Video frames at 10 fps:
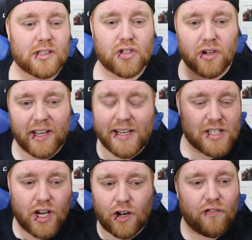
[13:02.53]
sort of
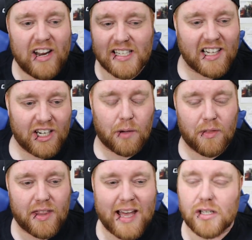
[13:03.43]
internal thing telling them
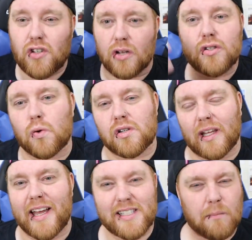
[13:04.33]
that that's not
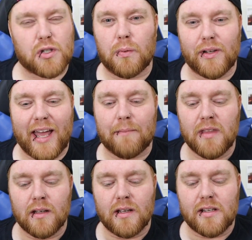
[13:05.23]
socially acceptable yet.